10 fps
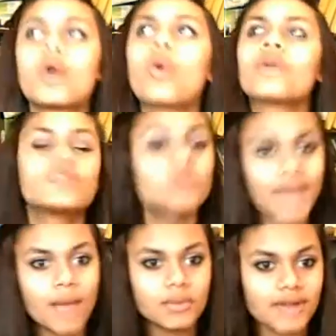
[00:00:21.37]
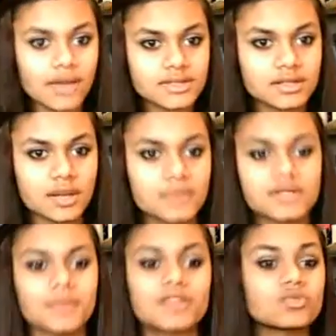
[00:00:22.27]
or if you can't pronounce their name or
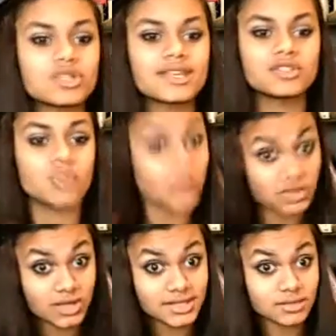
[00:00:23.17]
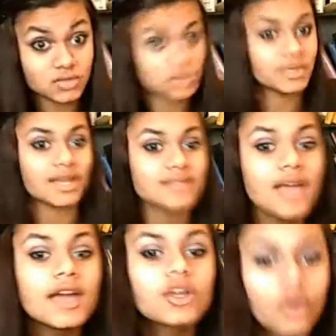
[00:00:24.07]
something, you just don't address them just because
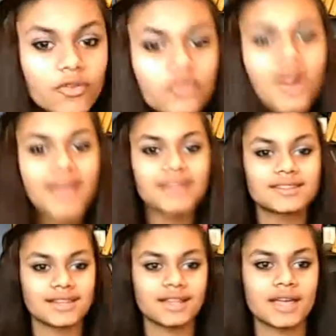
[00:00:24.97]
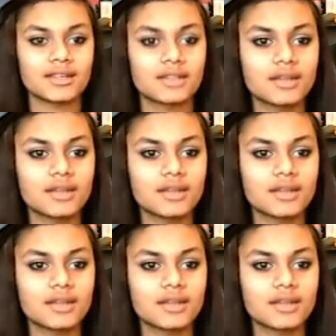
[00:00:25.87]
you're afraid that, like,